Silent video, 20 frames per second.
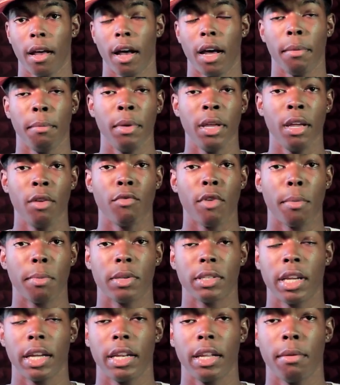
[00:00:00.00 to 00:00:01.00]
And me
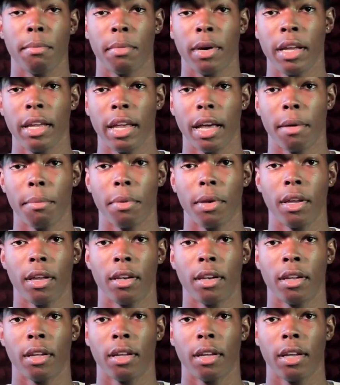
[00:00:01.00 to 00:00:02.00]
representing my
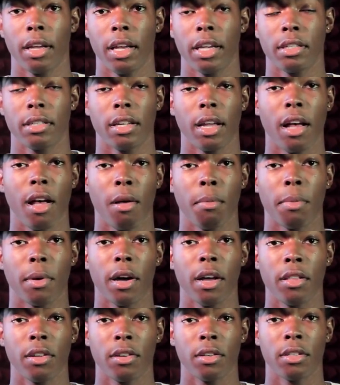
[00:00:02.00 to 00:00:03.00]
campaign is to help
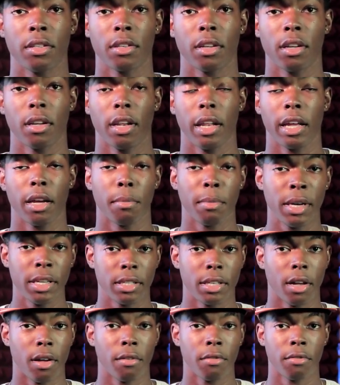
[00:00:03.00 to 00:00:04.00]
others like
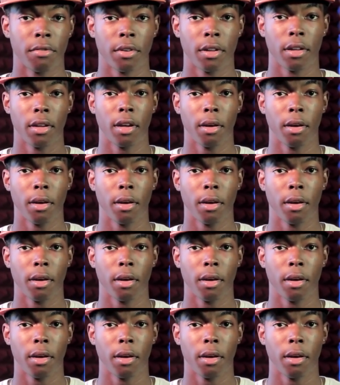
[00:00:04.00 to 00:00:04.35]
myself